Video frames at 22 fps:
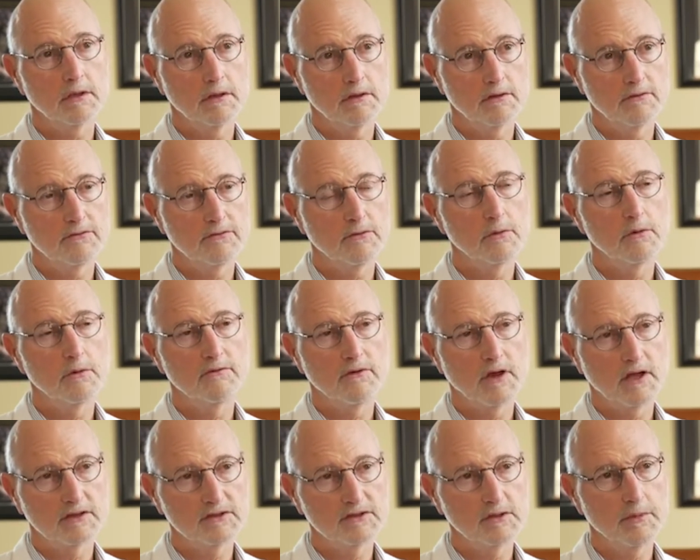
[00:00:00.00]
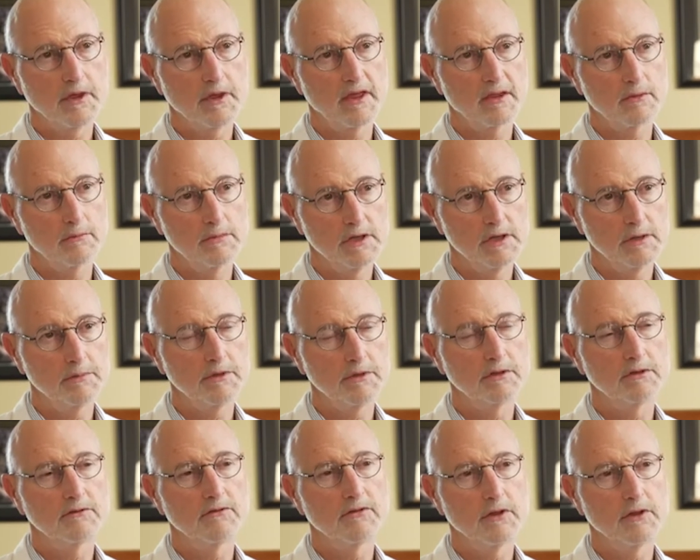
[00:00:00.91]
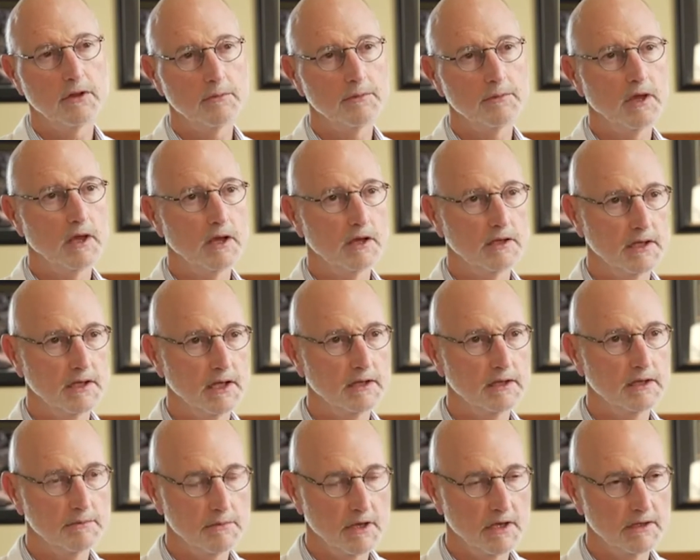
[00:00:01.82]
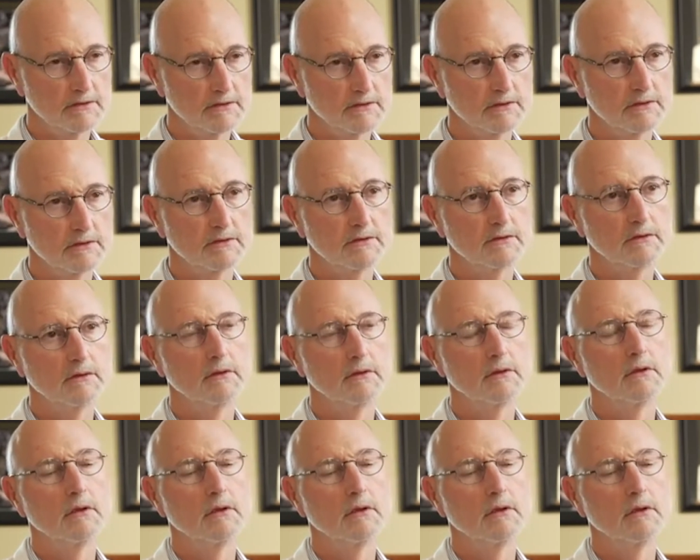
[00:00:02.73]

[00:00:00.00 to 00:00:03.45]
in the form of osteopathic manipulative therapy on a daily basis.